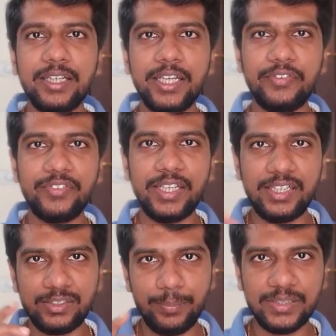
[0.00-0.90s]
If there
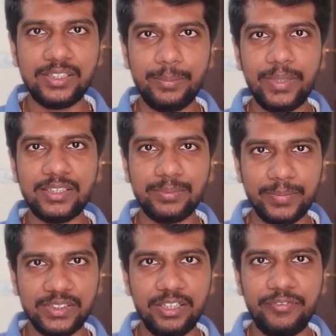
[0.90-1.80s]
is muscle mass,
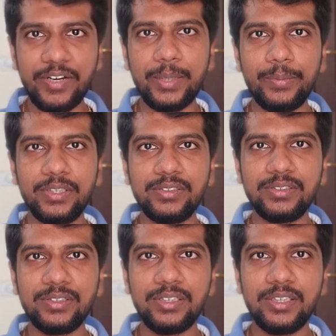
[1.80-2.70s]
muscle
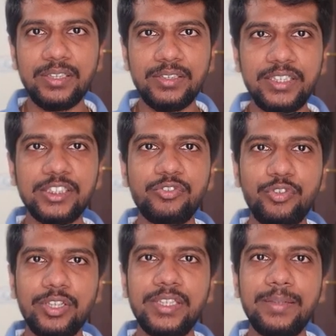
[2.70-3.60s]
fibers, just
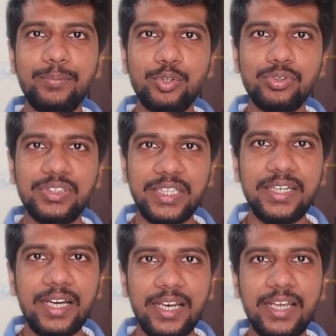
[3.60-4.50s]
for them to
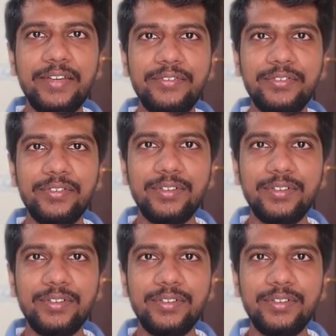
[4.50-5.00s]
stay alive